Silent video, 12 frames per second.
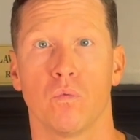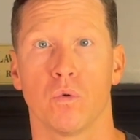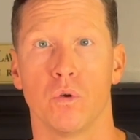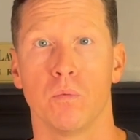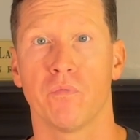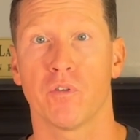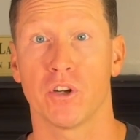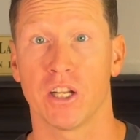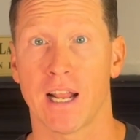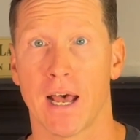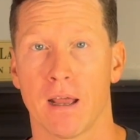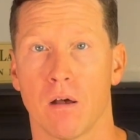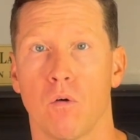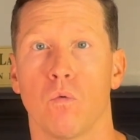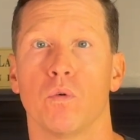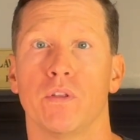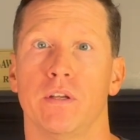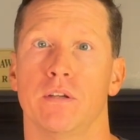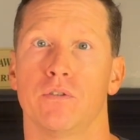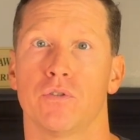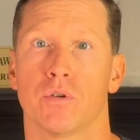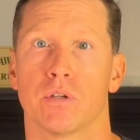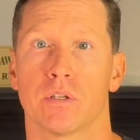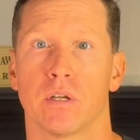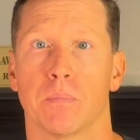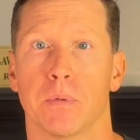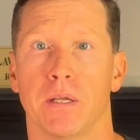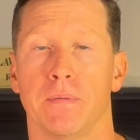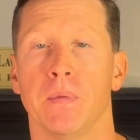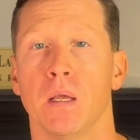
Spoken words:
room for denial with the insurance company.